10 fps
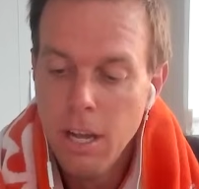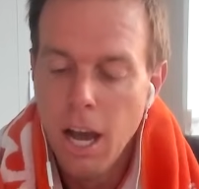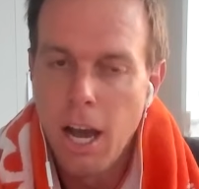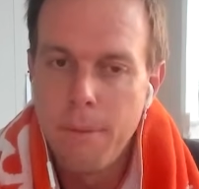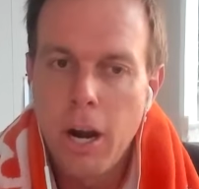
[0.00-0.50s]

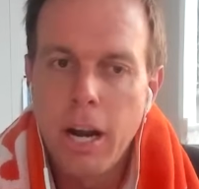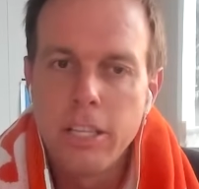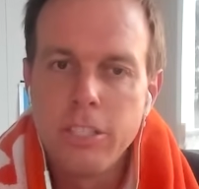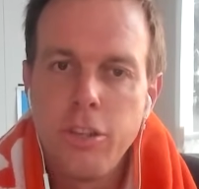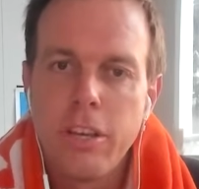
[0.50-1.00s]
All right,
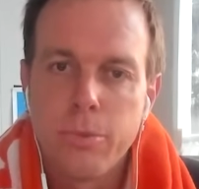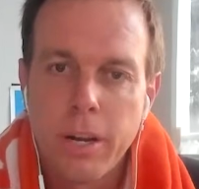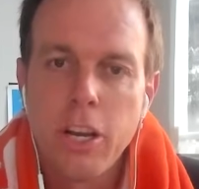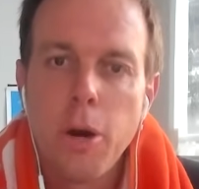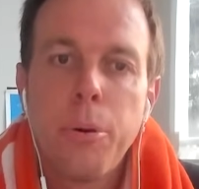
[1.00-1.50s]
let's do this. We're
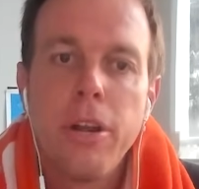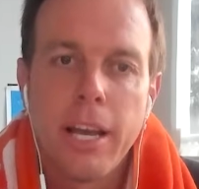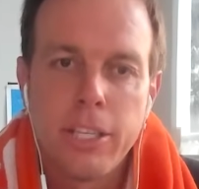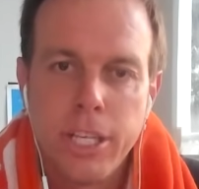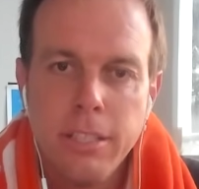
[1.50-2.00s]
going to go
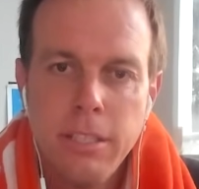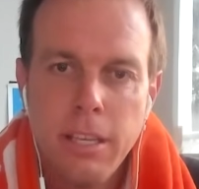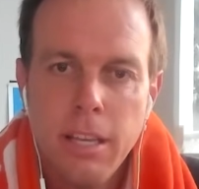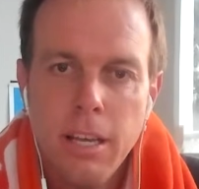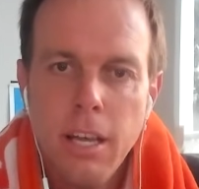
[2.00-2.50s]
predictions.
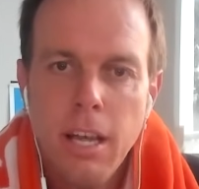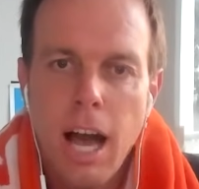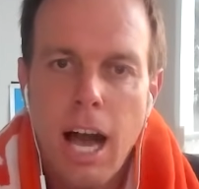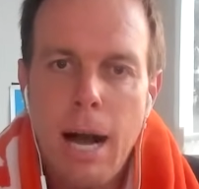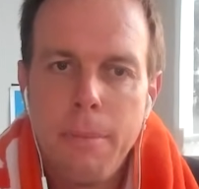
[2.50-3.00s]

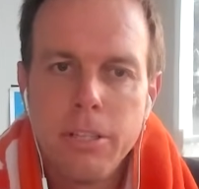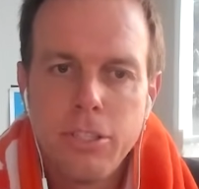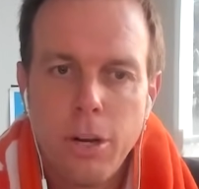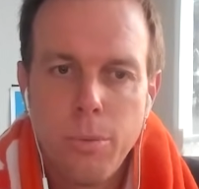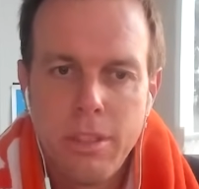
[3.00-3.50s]
I'm going to
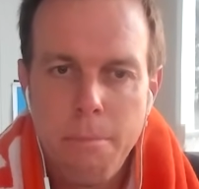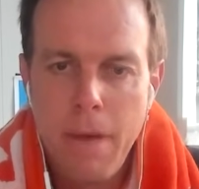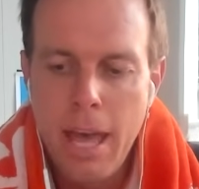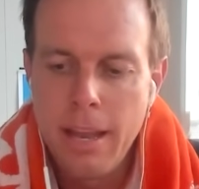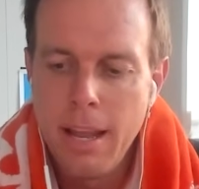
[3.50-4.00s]
start with the
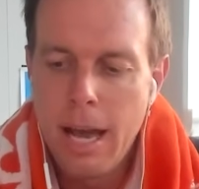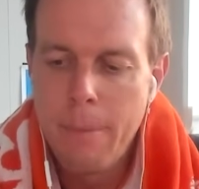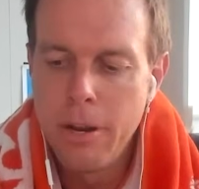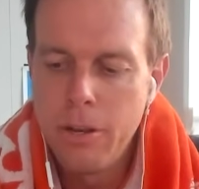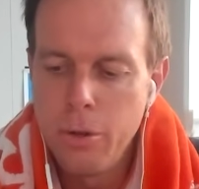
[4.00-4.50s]
men. I'm
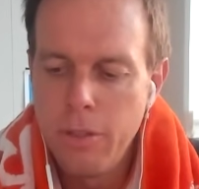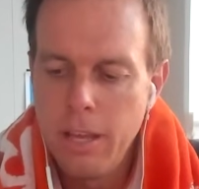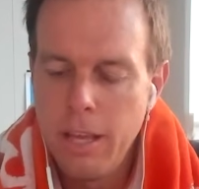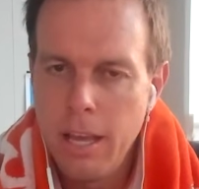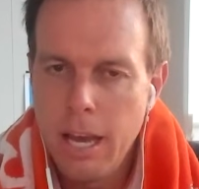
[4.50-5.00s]
going
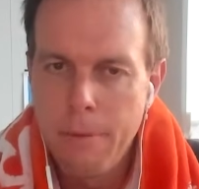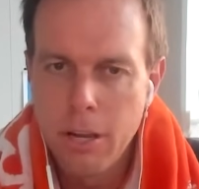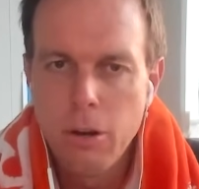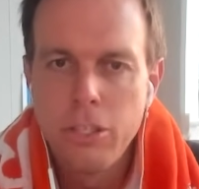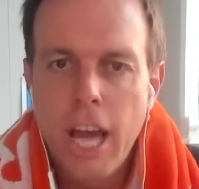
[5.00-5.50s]
to
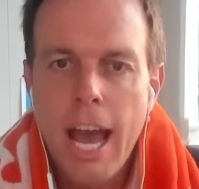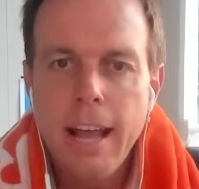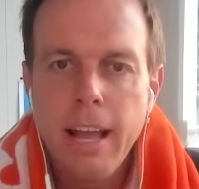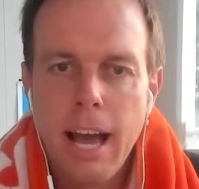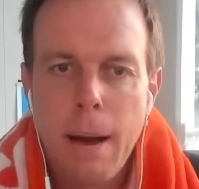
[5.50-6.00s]
go to
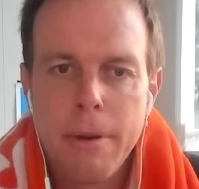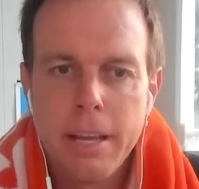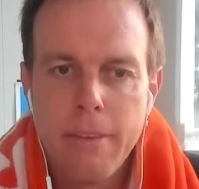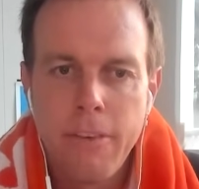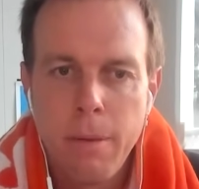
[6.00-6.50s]
Jack. I'm going to
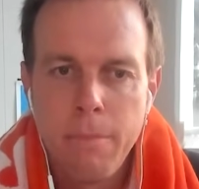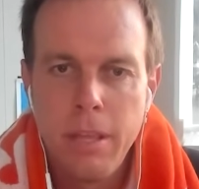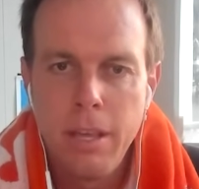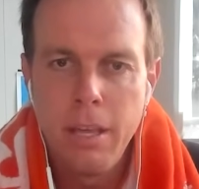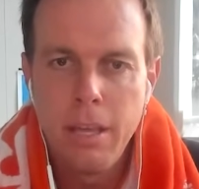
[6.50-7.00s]
give him
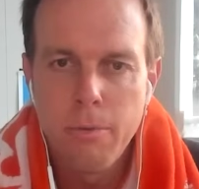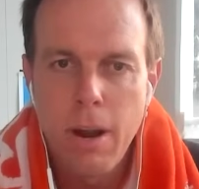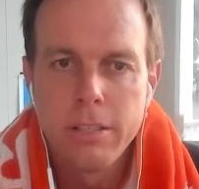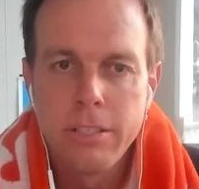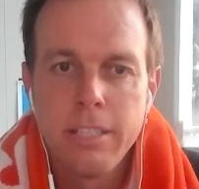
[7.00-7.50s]
the
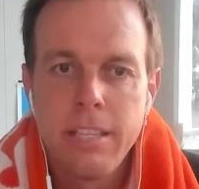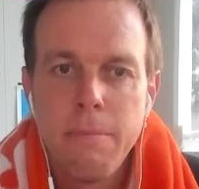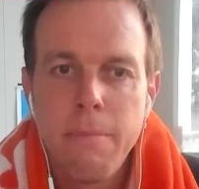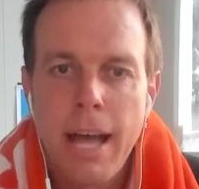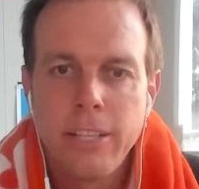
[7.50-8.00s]
round of
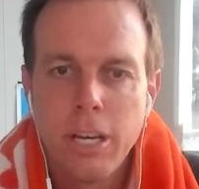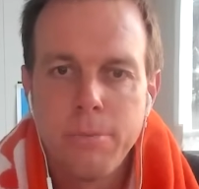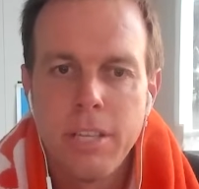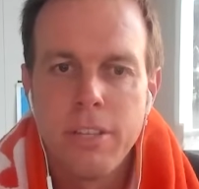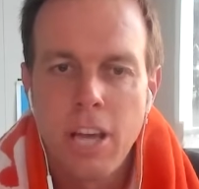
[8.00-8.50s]
16
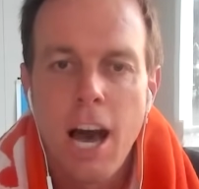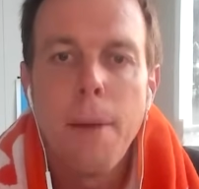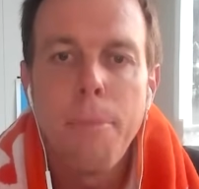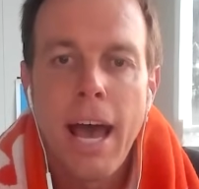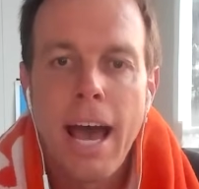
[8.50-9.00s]
matchups in the
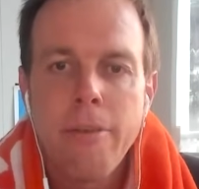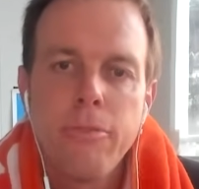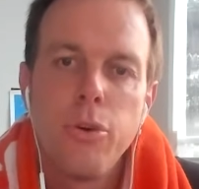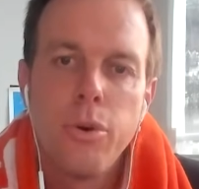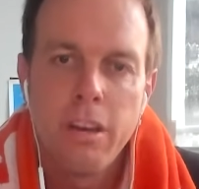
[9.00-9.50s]
top half.
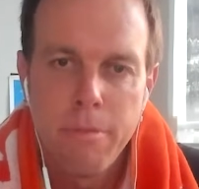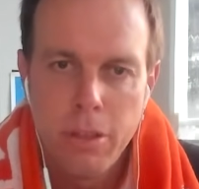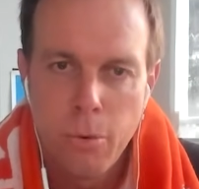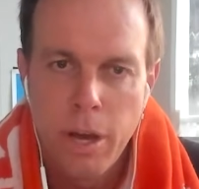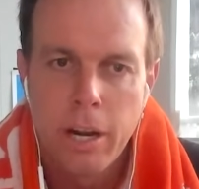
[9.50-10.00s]
You give me
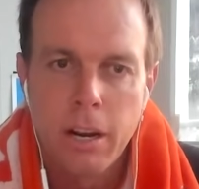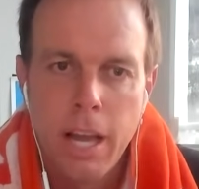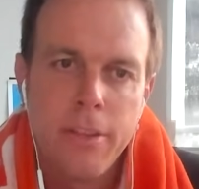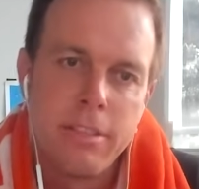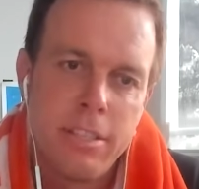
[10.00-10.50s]
the winner.
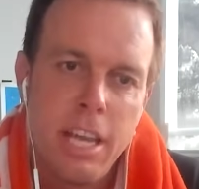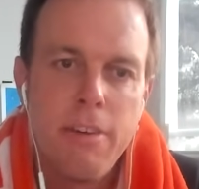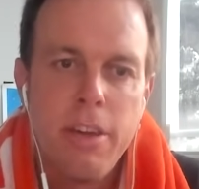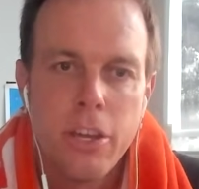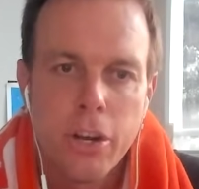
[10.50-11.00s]
And then
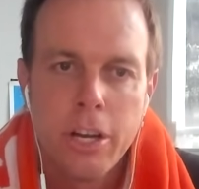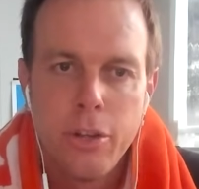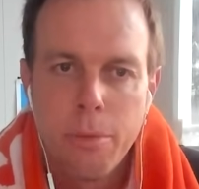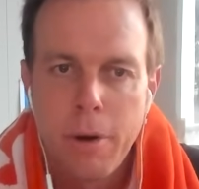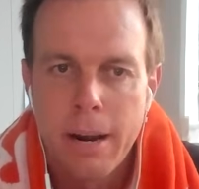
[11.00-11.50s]
Stevie, you're going to do
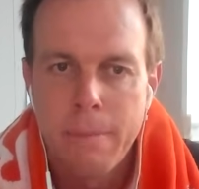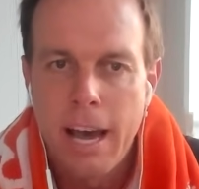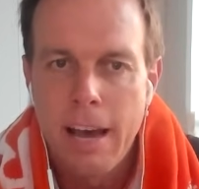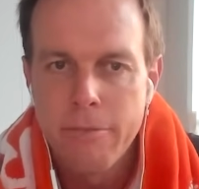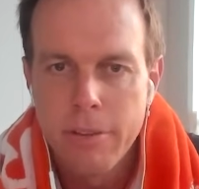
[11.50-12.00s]
the bottom
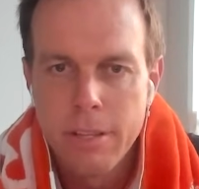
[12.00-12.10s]
half.